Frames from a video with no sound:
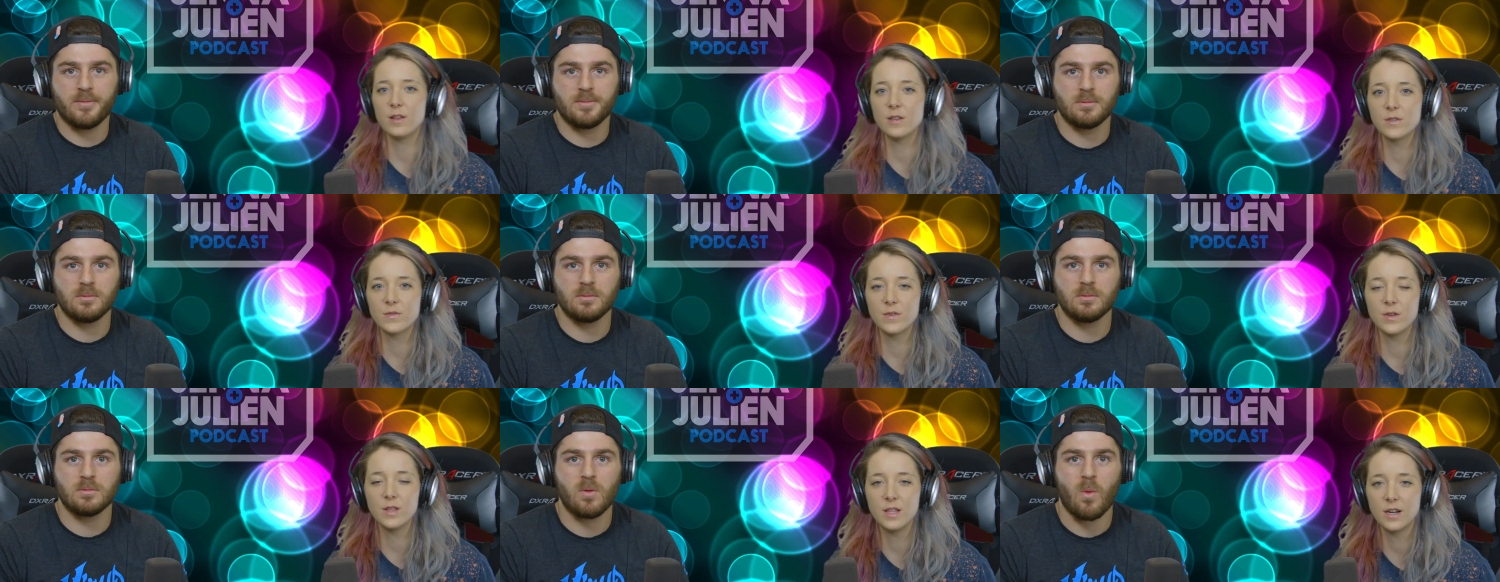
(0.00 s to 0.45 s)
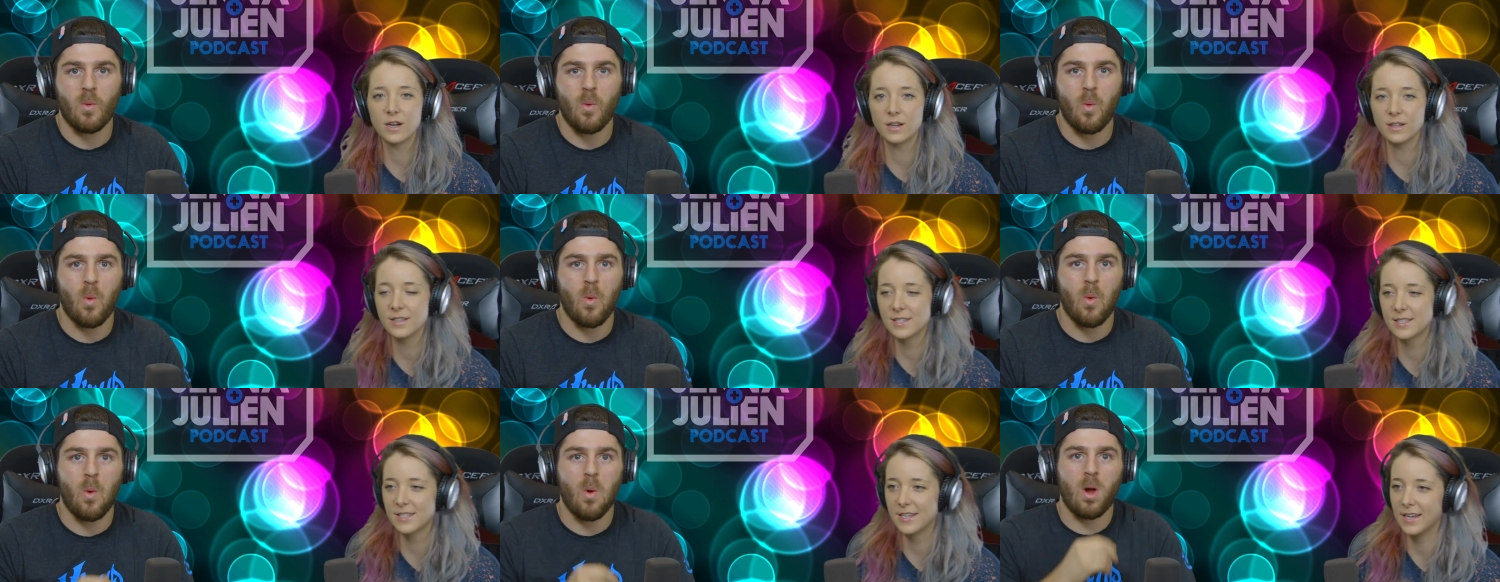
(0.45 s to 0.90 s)
Speaker 1: those of you that are
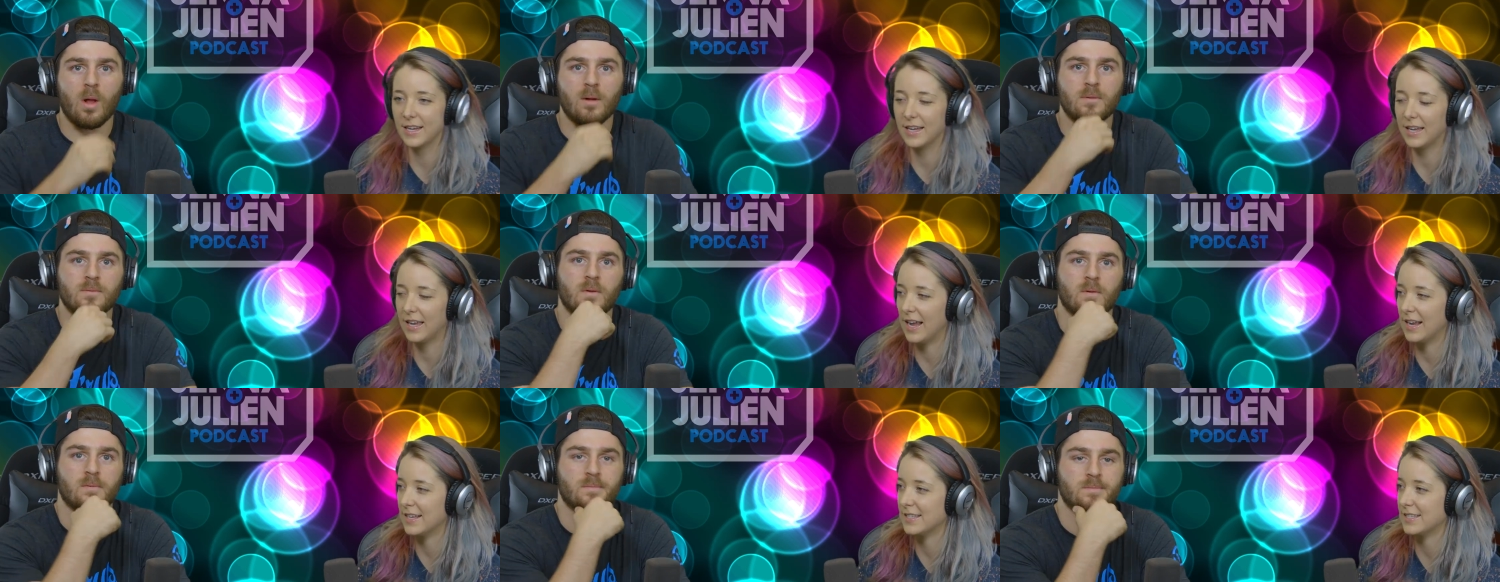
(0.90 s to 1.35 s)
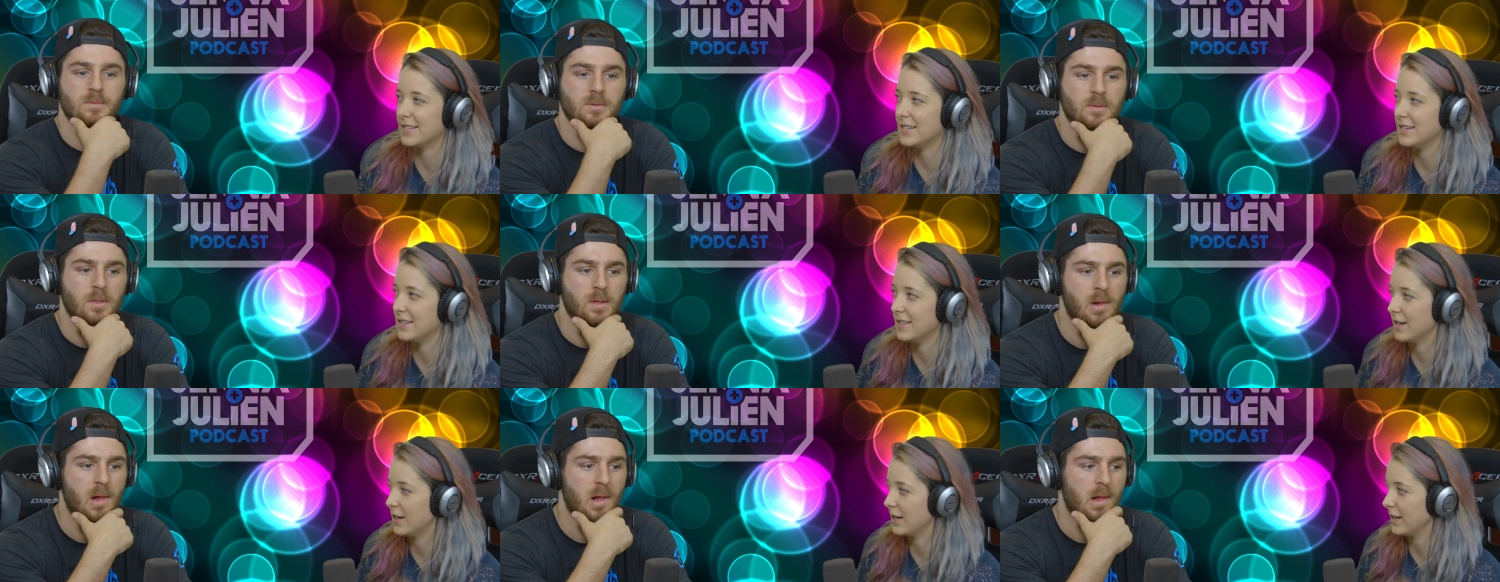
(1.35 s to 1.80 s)
listening and can't see,
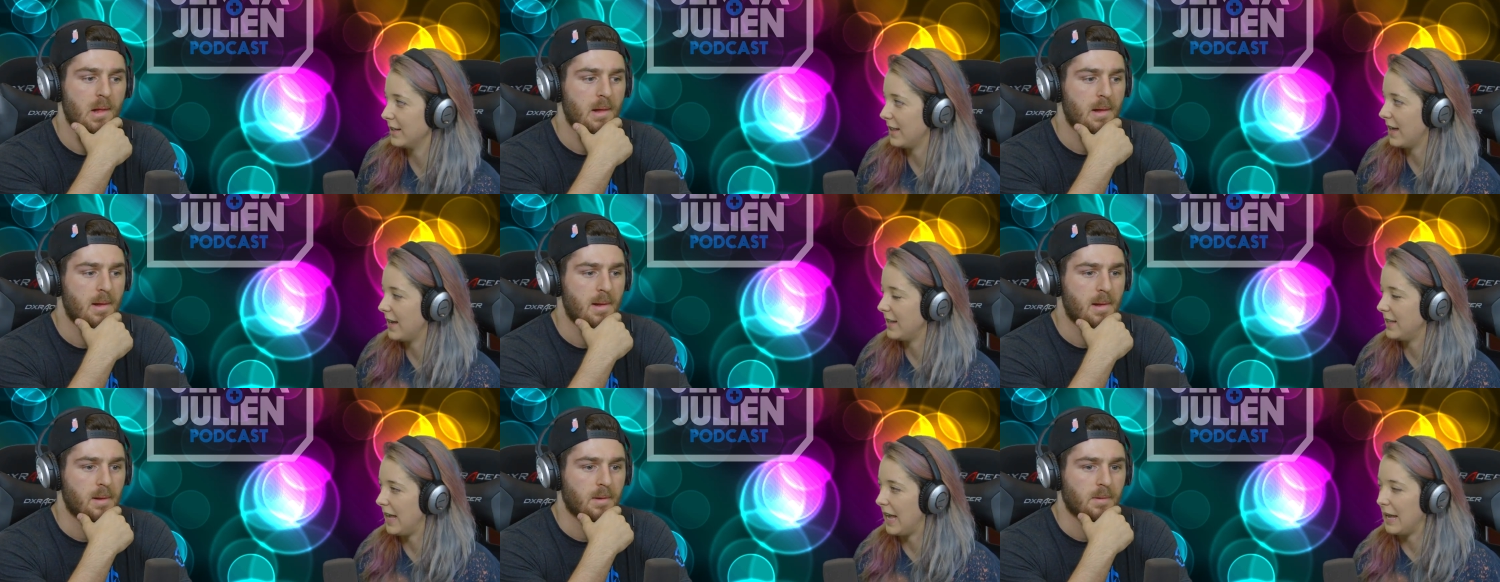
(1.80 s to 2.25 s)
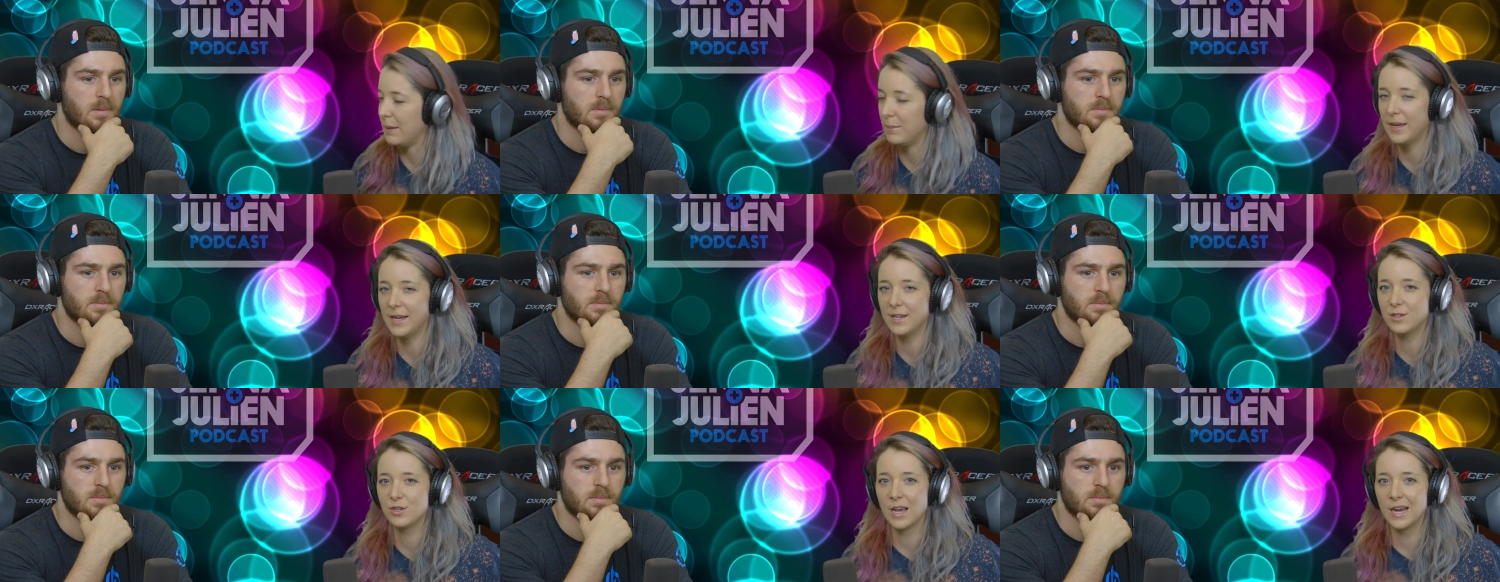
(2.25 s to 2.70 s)
they're like gaming
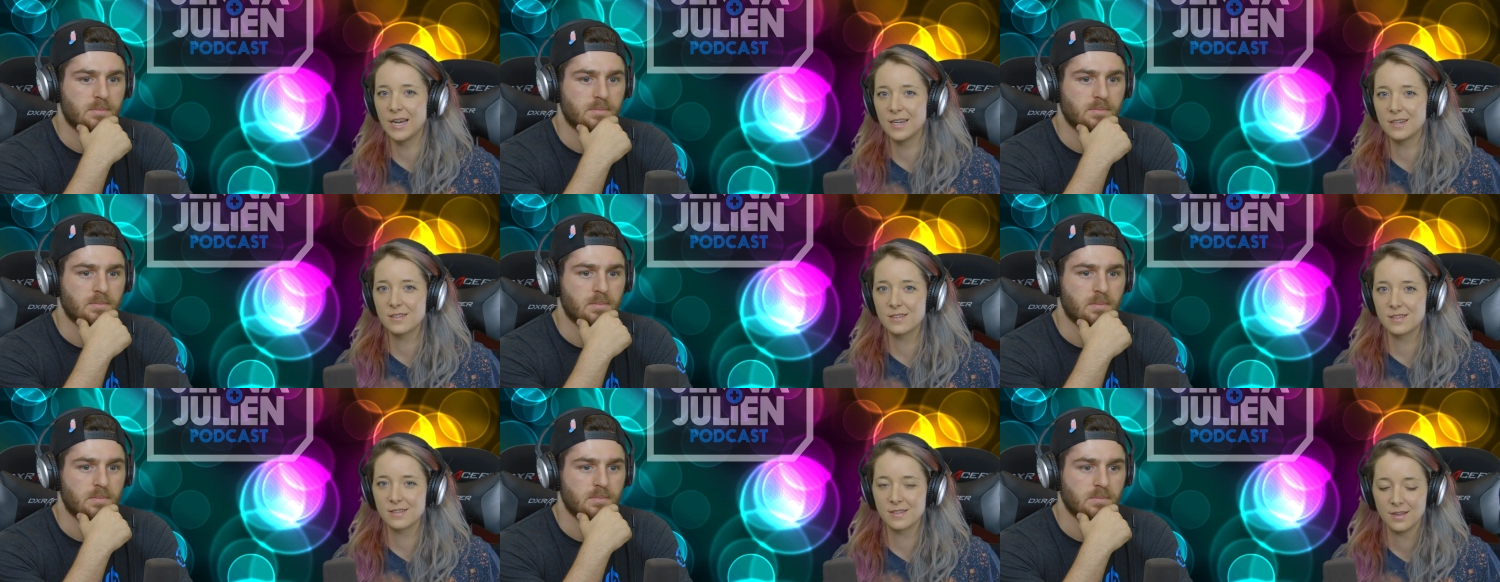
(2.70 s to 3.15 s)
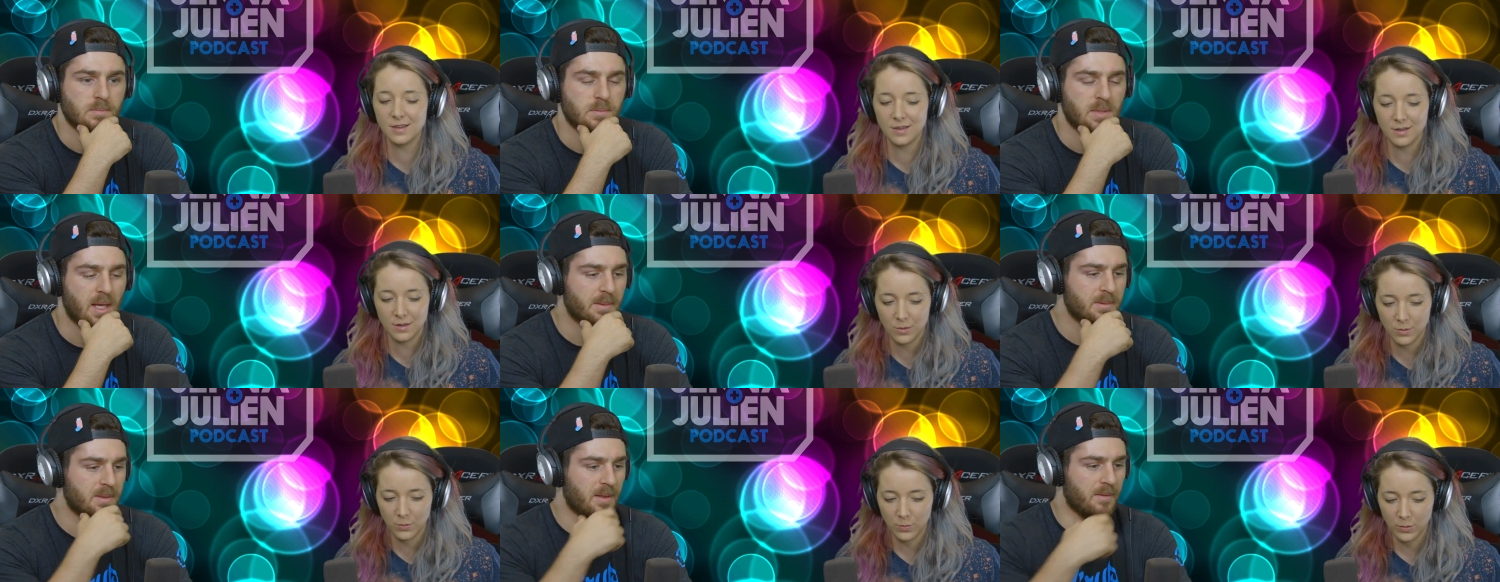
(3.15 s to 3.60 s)
chairs. Yeah,
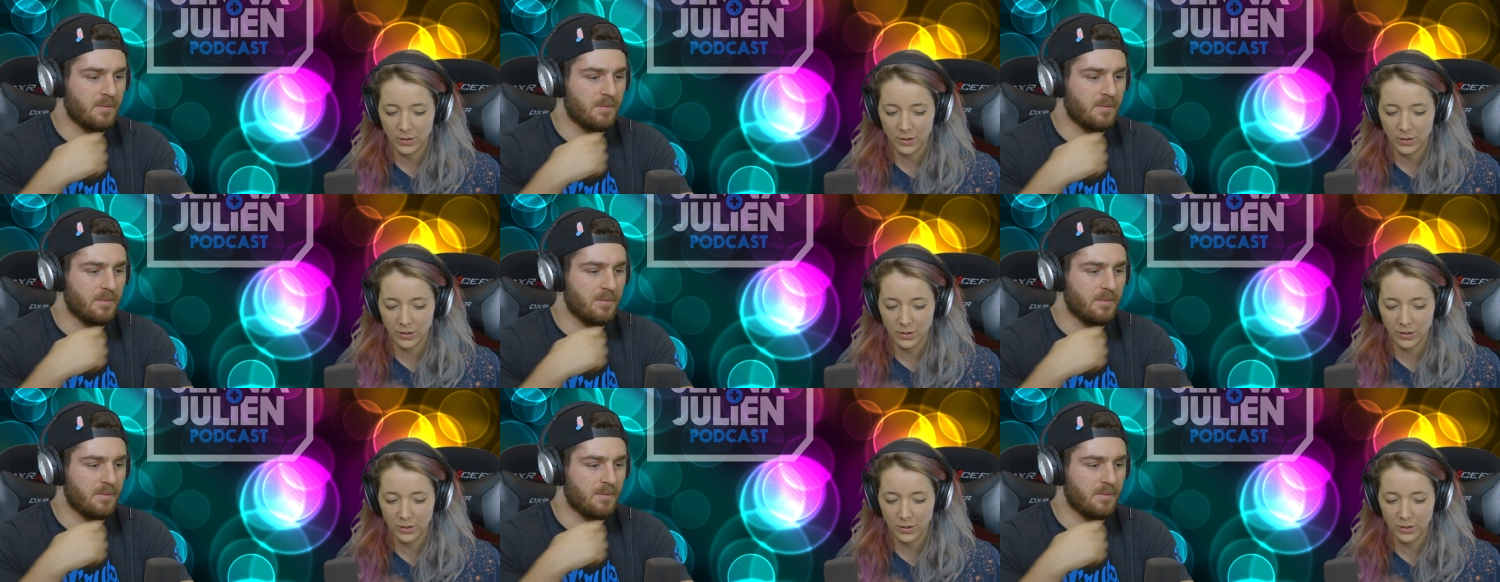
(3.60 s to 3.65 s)
but